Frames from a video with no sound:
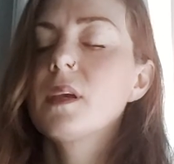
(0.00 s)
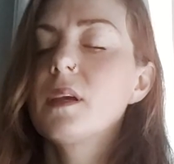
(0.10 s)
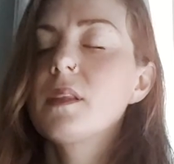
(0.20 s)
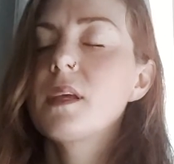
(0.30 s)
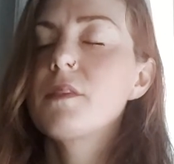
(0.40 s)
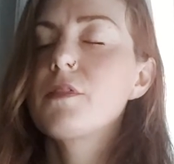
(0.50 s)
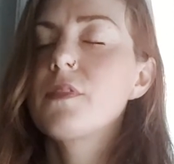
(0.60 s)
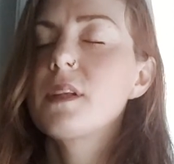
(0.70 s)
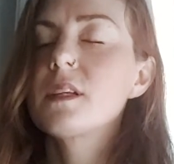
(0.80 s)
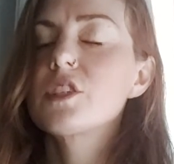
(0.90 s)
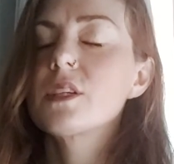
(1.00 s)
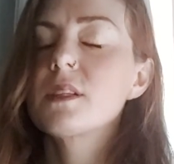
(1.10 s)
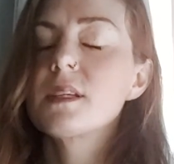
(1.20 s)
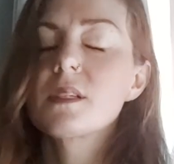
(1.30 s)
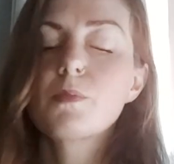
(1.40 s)
And then finishing
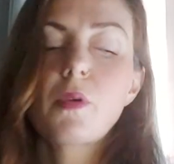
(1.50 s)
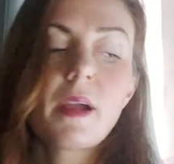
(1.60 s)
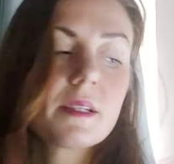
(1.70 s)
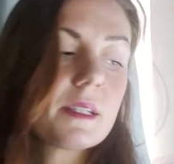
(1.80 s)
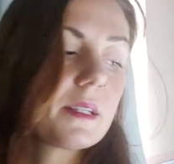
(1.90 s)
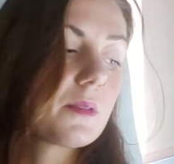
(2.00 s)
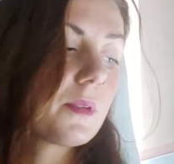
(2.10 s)
this practice